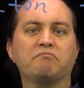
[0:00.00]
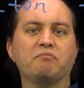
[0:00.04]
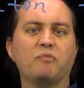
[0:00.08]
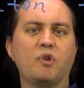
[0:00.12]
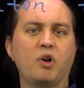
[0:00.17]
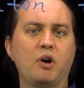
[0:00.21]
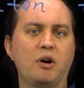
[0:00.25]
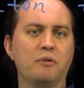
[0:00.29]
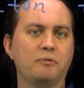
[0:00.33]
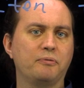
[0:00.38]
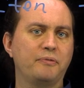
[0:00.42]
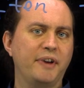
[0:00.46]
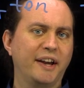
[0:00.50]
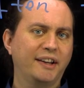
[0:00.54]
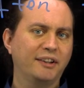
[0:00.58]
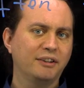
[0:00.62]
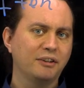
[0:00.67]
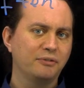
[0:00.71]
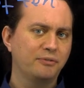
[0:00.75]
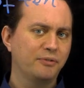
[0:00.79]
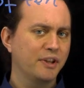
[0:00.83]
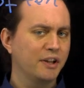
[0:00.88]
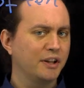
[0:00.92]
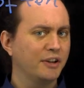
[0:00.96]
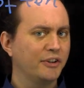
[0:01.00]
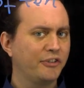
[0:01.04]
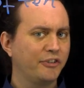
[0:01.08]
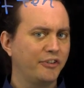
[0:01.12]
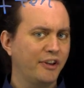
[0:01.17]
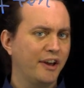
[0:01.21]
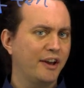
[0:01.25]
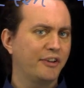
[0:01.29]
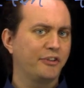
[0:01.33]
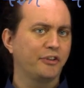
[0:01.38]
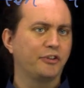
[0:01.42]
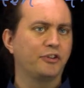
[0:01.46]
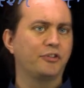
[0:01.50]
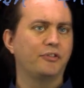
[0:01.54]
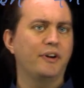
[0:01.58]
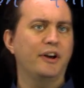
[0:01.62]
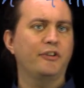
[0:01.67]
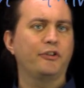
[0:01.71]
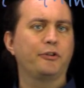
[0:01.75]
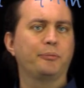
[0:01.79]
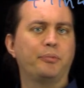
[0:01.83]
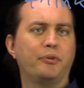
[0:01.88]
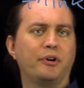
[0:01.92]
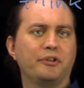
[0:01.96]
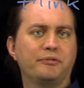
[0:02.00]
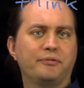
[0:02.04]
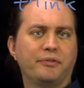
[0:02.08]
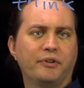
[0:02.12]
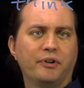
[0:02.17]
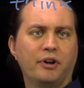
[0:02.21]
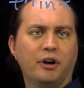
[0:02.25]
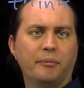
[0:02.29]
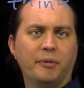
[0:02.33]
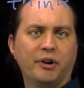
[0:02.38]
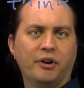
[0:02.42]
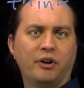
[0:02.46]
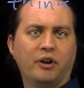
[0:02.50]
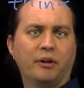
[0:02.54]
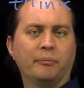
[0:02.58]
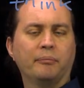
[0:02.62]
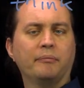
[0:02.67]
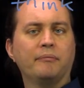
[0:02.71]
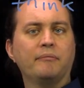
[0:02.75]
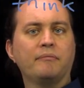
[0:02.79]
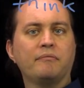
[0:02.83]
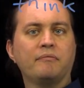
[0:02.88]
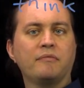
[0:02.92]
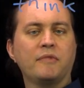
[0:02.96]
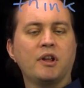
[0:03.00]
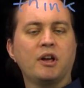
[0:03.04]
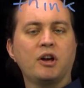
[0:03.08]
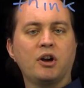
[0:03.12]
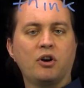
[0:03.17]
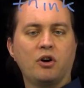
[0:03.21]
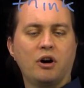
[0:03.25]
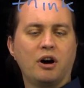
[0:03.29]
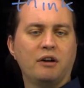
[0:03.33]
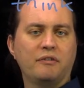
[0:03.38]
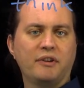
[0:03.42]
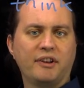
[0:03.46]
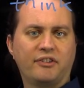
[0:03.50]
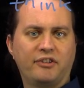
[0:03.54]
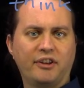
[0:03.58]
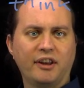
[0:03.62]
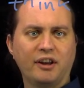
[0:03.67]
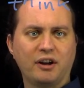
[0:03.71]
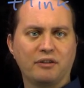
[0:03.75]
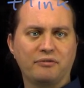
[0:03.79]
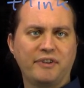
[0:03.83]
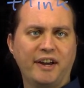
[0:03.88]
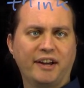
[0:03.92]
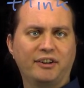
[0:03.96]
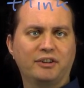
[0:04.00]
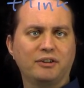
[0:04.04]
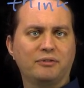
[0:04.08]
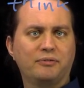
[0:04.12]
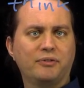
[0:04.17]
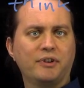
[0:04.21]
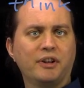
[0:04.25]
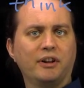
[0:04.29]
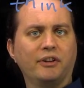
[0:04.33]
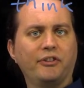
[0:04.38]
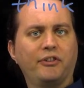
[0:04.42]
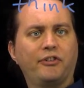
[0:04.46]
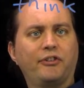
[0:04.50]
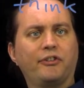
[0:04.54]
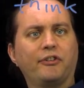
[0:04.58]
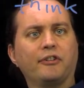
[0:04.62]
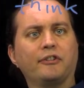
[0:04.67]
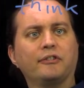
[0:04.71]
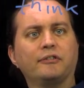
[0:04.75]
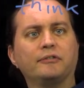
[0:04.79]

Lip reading: of vector fields as a transport phenomenon. Or we think of vector fields